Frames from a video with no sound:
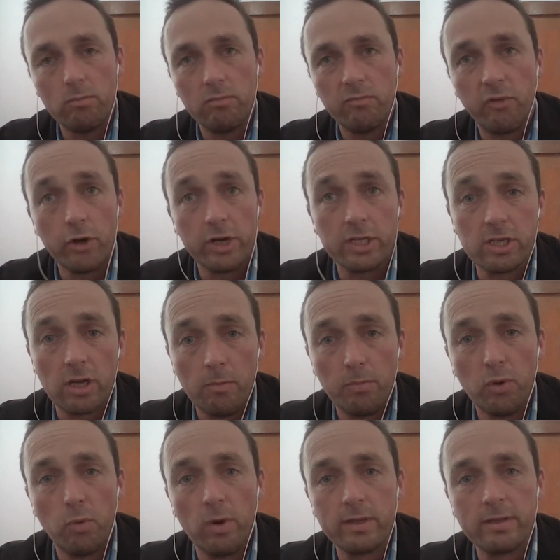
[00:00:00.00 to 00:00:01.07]
For
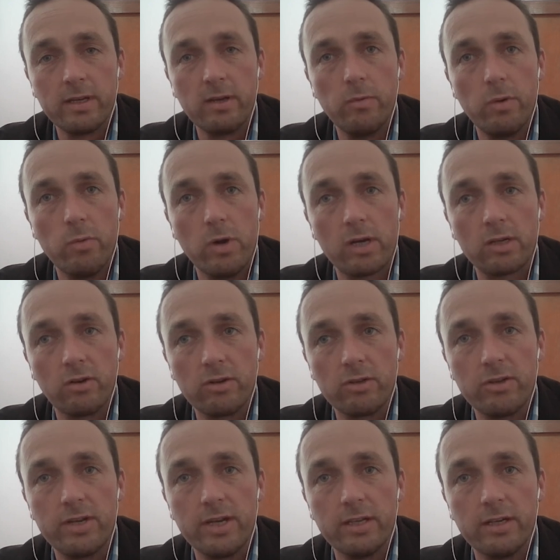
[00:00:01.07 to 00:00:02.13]
example, one thing we worked on
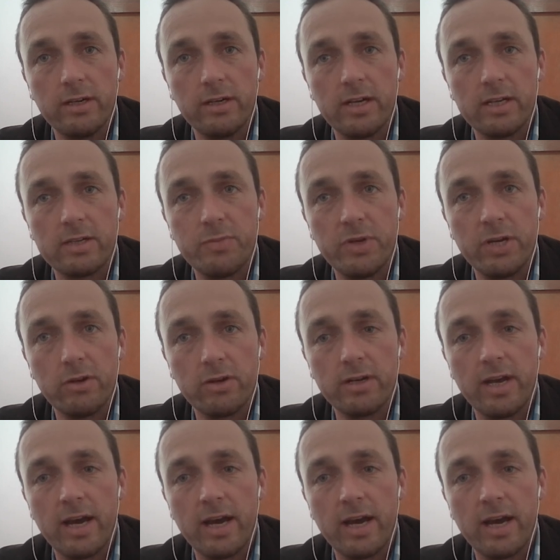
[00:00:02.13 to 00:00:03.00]
together has been on